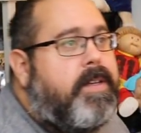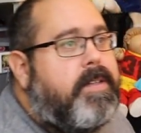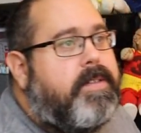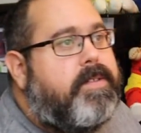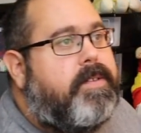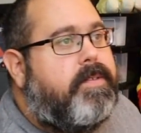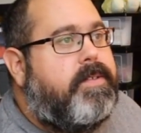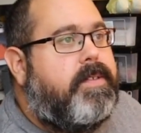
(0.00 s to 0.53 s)

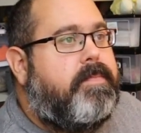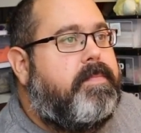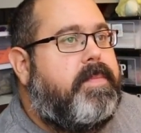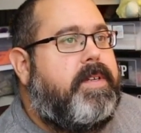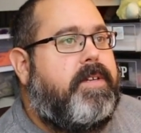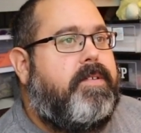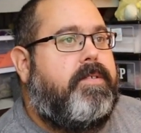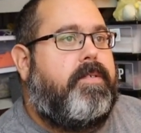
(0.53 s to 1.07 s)
Sold
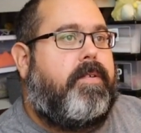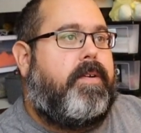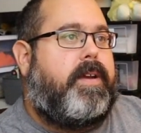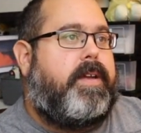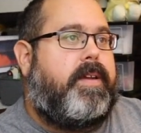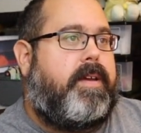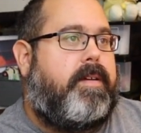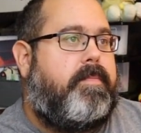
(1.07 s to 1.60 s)
some New
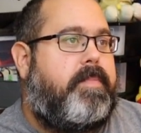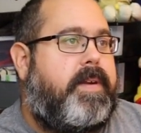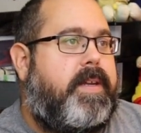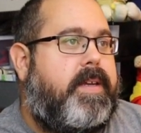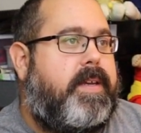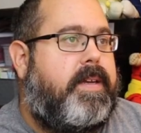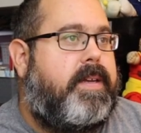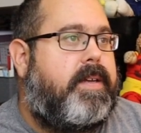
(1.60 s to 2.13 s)
York and
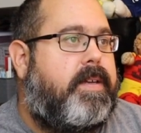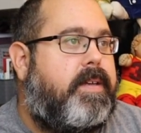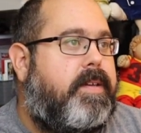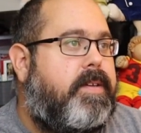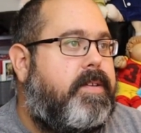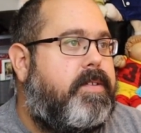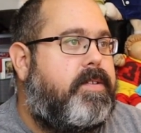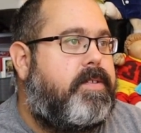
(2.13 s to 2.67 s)
Company
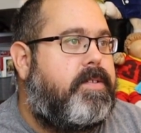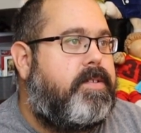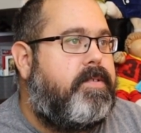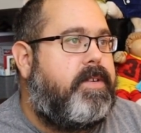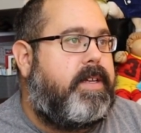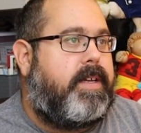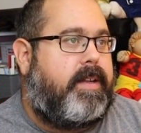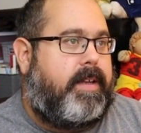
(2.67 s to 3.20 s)

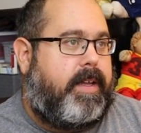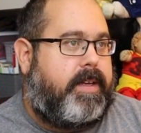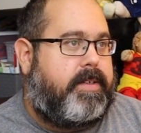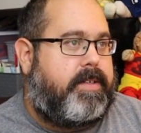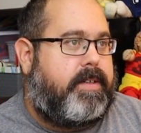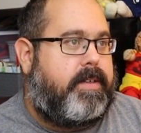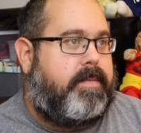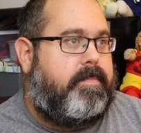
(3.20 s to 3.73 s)
suiting
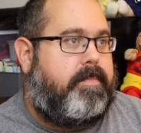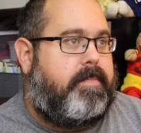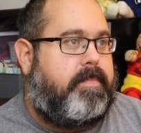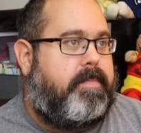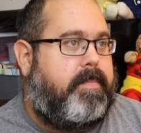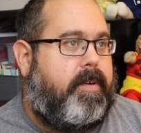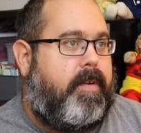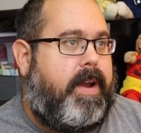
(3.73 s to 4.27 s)
collection.
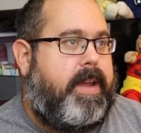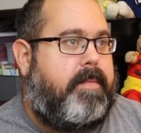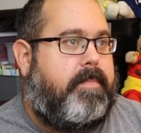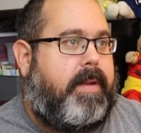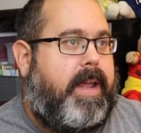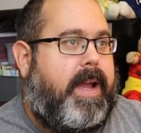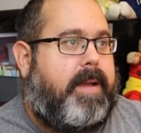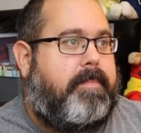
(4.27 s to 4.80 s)
Gray and
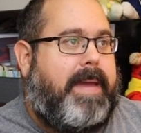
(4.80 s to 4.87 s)
black